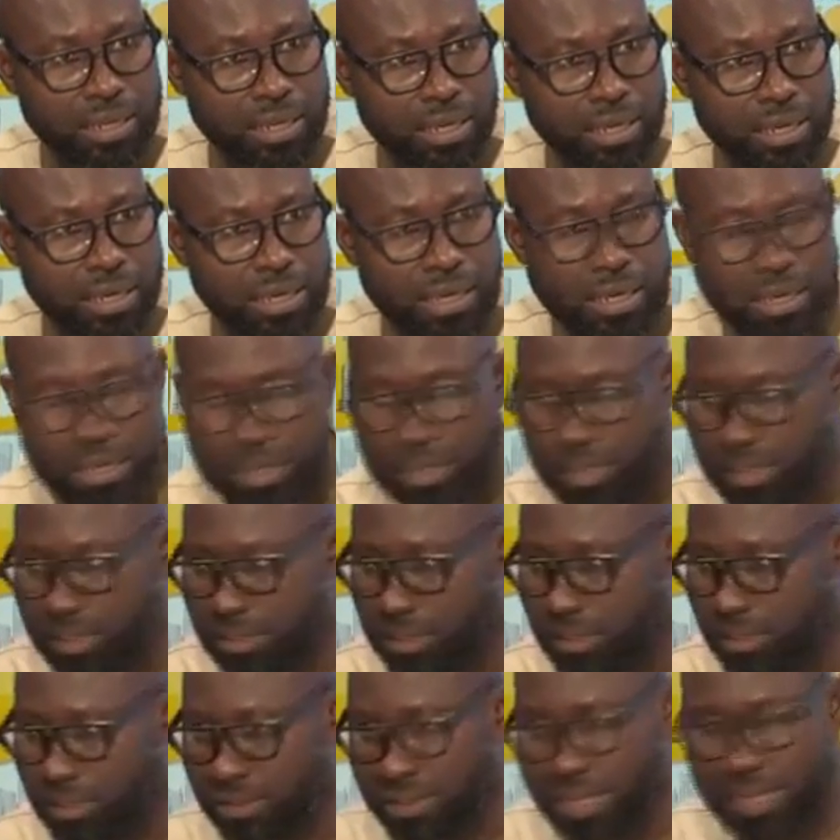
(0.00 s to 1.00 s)

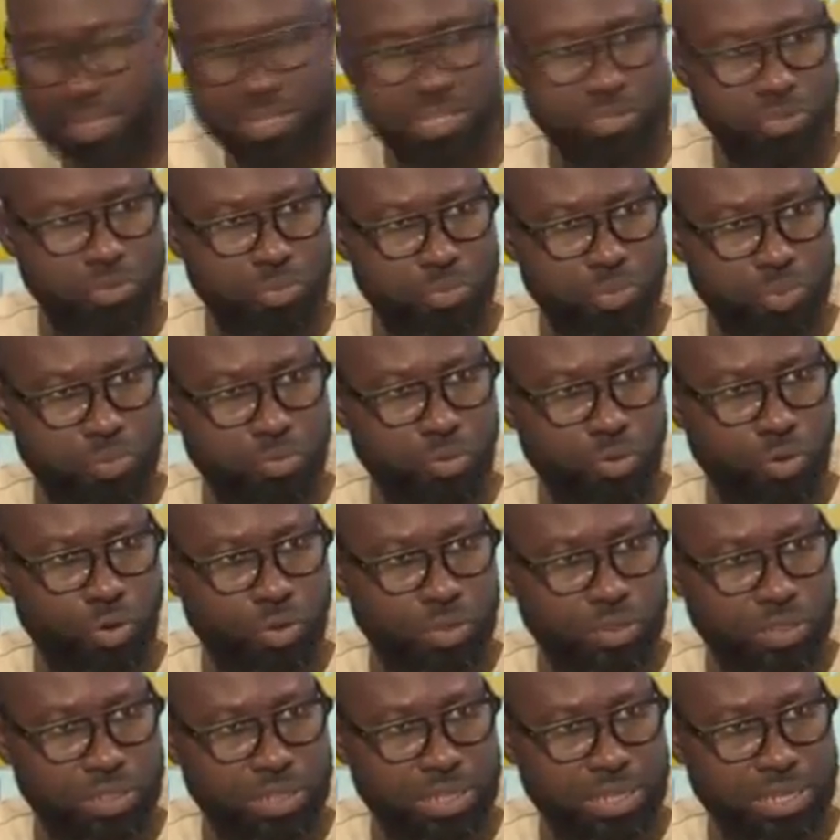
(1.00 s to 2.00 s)
let's say at the Supreme
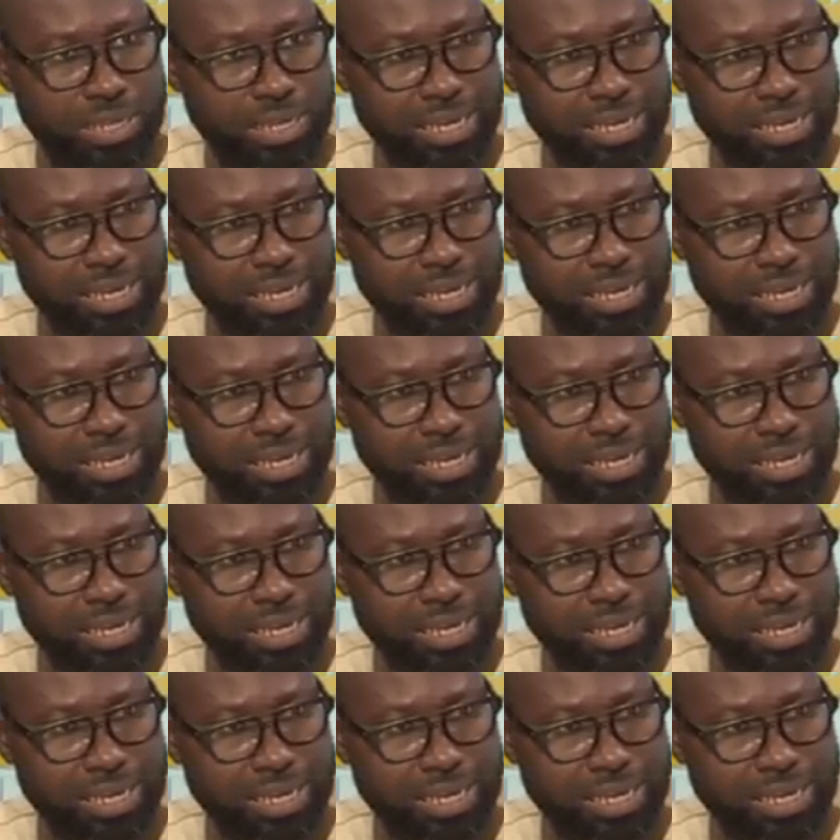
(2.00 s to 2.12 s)
Court